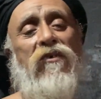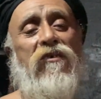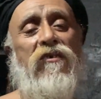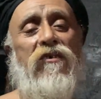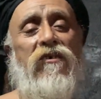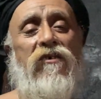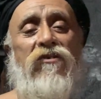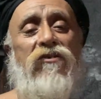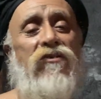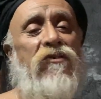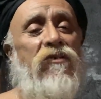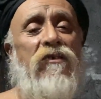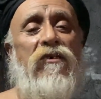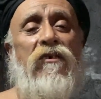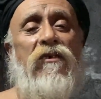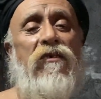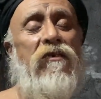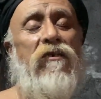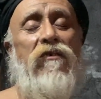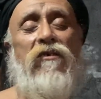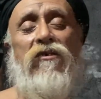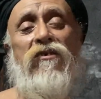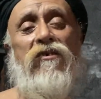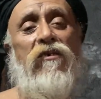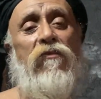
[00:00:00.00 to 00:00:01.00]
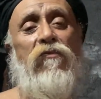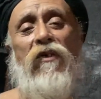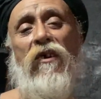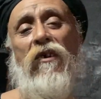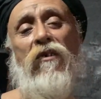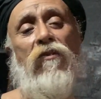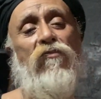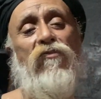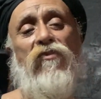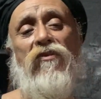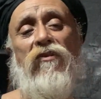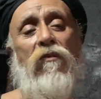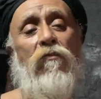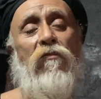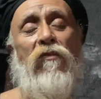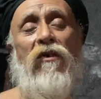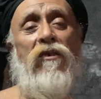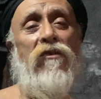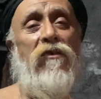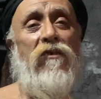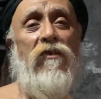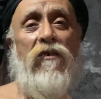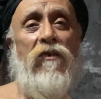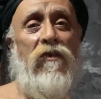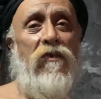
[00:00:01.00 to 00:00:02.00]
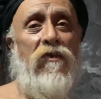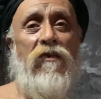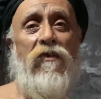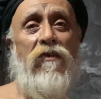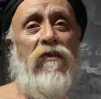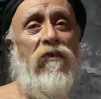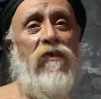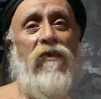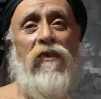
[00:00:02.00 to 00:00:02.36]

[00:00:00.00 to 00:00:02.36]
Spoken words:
a sister. She becomes a mother.